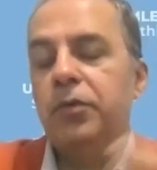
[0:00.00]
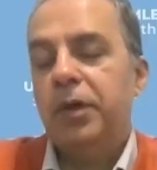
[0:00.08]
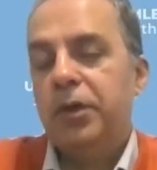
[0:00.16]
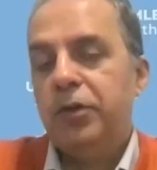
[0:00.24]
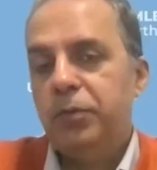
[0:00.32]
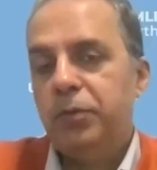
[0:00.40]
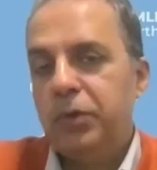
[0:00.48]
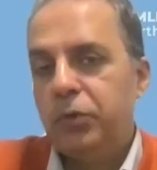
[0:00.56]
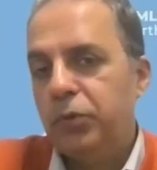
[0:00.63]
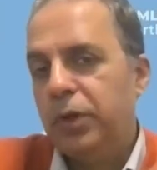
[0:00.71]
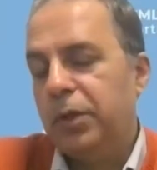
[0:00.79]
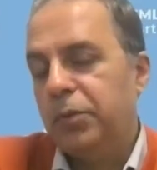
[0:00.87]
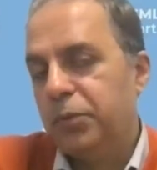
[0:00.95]
Weissman, who
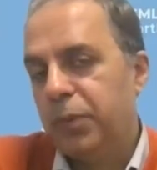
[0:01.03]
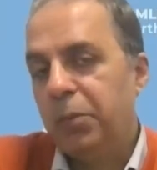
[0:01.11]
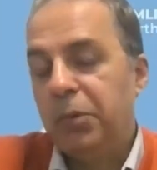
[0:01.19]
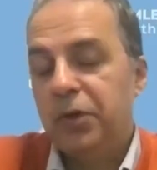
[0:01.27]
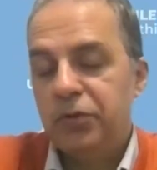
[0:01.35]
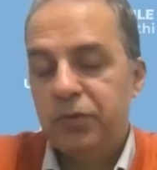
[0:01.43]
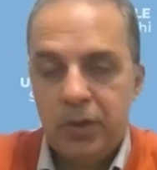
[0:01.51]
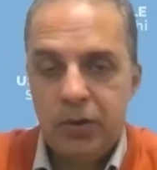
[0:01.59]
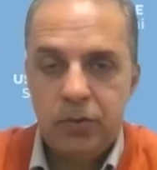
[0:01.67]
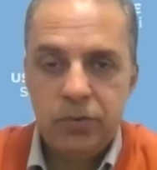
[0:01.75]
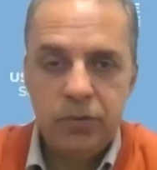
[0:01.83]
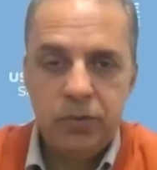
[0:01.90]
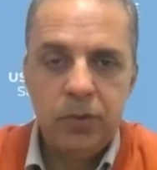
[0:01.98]
helps publish now.
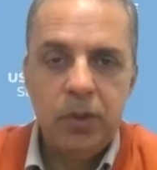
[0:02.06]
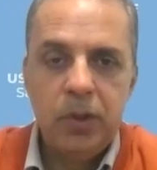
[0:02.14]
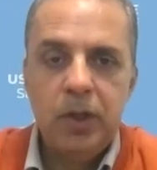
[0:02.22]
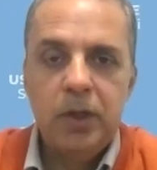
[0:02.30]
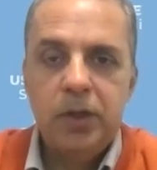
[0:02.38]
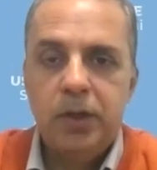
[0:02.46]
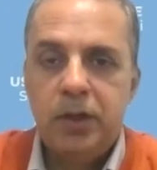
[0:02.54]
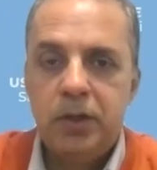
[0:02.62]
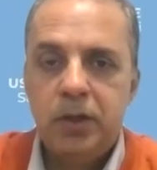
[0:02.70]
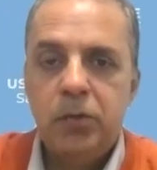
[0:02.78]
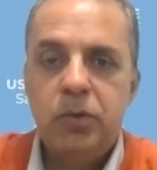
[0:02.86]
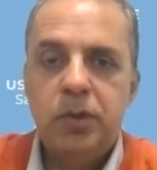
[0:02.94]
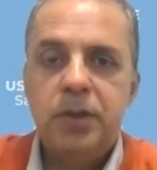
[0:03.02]
So take a
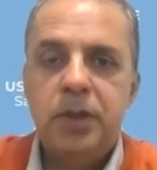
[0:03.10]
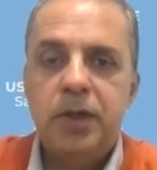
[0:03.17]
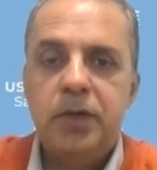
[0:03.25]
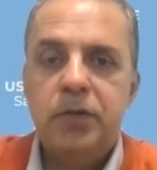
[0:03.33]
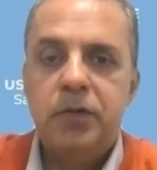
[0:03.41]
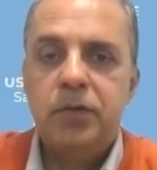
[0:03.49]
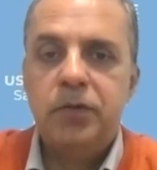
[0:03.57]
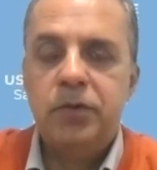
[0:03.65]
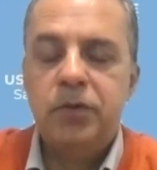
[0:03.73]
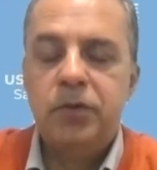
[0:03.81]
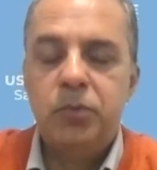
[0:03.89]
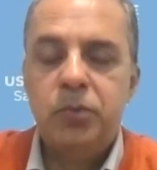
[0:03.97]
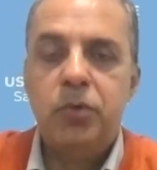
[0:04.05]
look at that
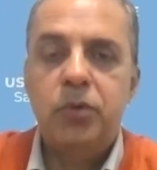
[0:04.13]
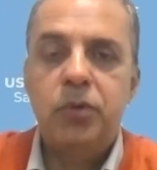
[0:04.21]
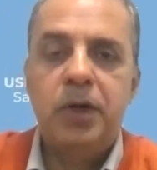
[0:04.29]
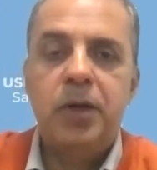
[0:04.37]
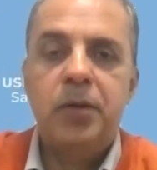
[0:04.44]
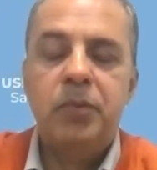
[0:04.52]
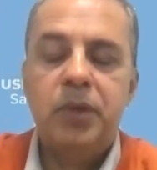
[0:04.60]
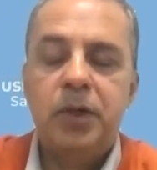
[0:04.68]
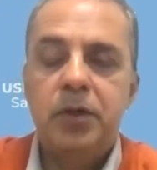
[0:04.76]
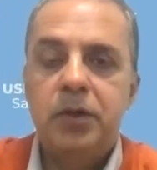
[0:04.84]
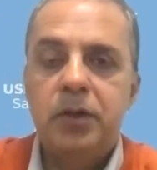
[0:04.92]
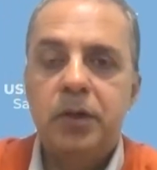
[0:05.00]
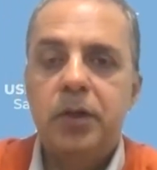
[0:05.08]
research program
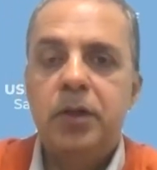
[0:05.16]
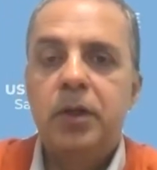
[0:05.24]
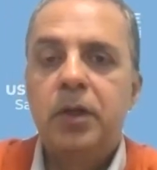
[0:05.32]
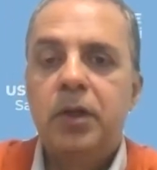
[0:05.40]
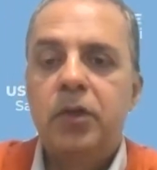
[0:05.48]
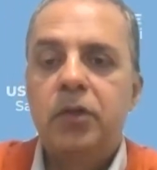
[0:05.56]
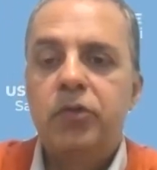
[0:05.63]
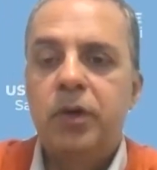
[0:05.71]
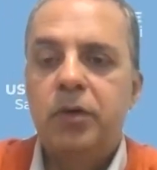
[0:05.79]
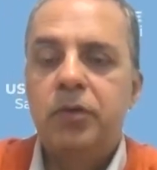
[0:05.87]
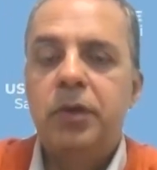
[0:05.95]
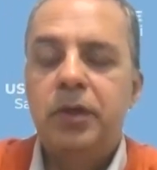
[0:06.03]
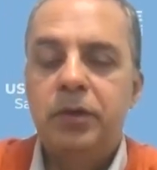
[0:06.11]
that
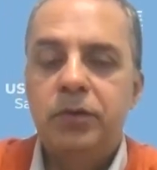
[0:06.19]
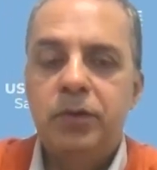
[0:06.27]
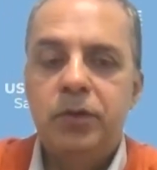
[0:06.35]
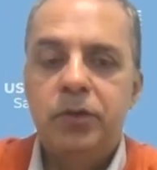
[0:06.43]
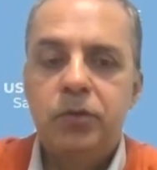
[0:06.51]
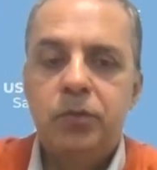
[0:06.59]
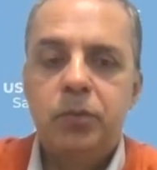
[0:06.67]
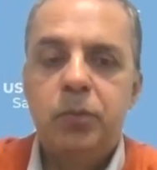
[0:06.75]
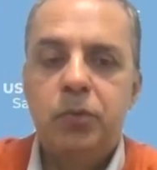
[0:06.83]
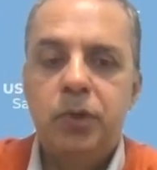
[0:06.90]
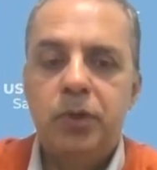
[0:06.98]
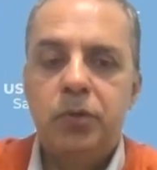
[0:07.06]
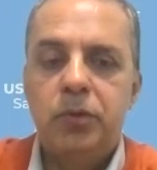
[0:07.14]
Shravani has just
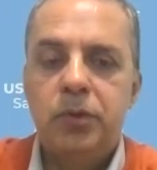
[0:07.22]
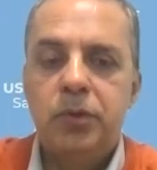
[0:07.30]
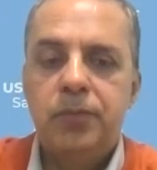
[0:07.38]
put out.